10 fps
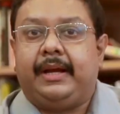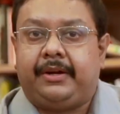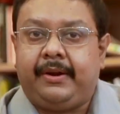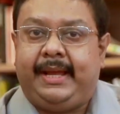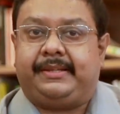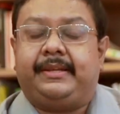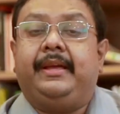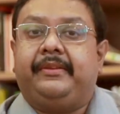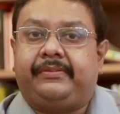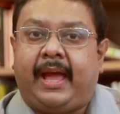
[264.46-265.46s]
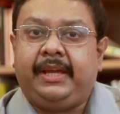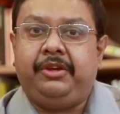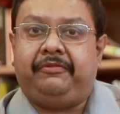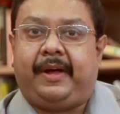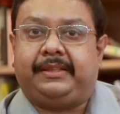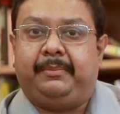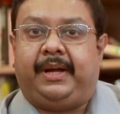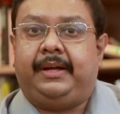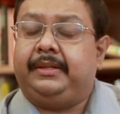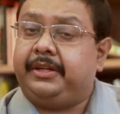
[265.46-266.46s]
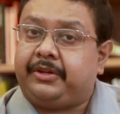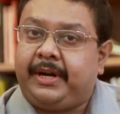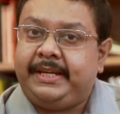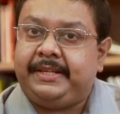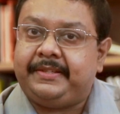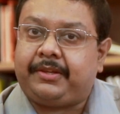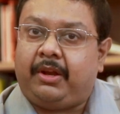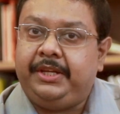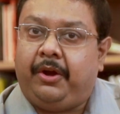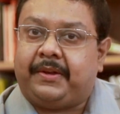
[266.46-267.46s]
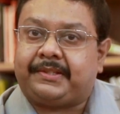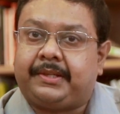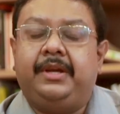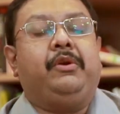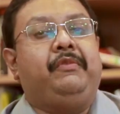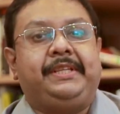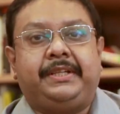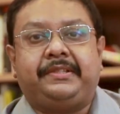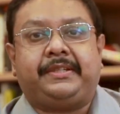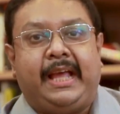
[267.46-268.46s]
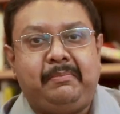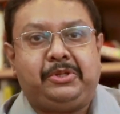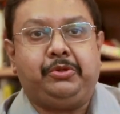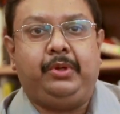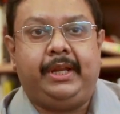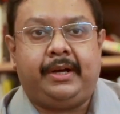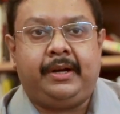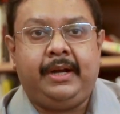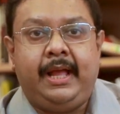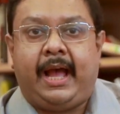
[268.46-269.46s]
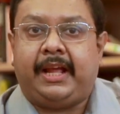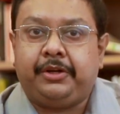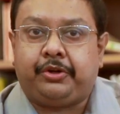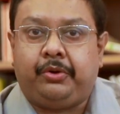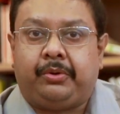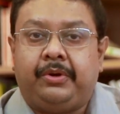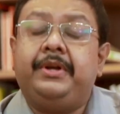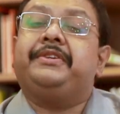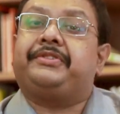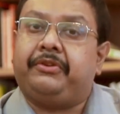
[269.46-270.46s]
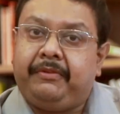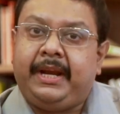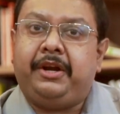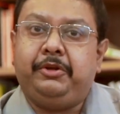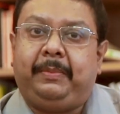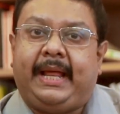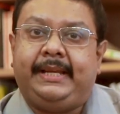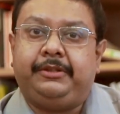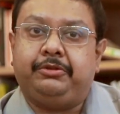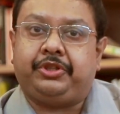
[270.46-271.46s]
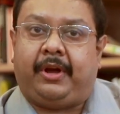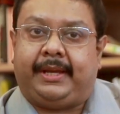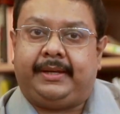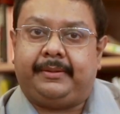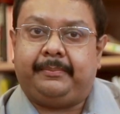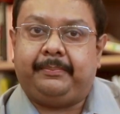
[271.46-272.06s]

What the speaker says: Great. Thank you, Fatema. The credit is all yours. We just helped you learn and grow. So when are you planning to join?